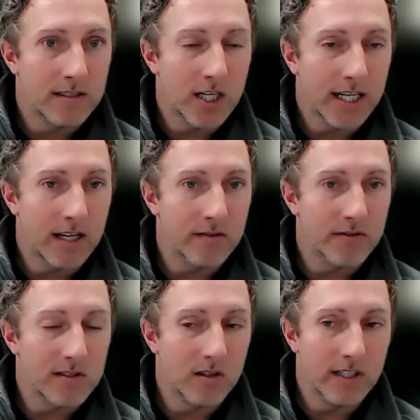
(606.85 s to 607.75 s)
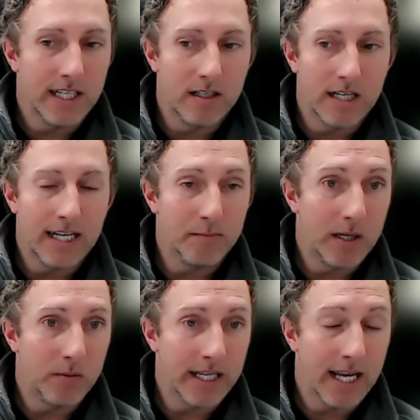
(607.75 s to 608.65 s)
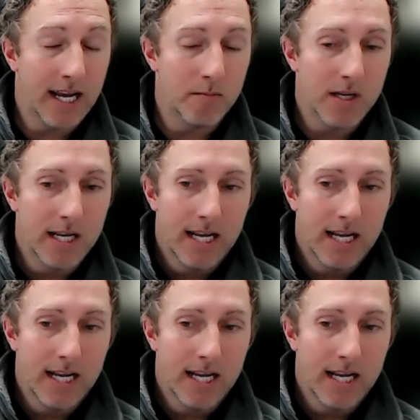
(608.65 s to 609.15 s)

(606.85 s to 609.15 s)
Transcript: check out the facility and be able to game.